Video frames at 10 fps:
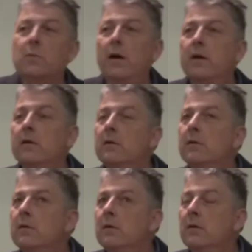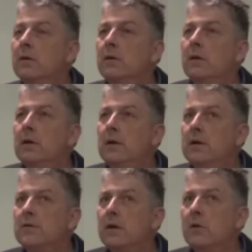way.
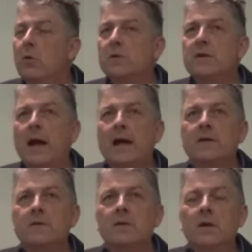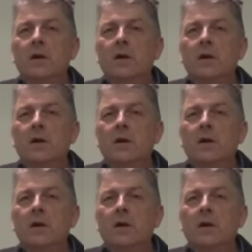It's in God's hands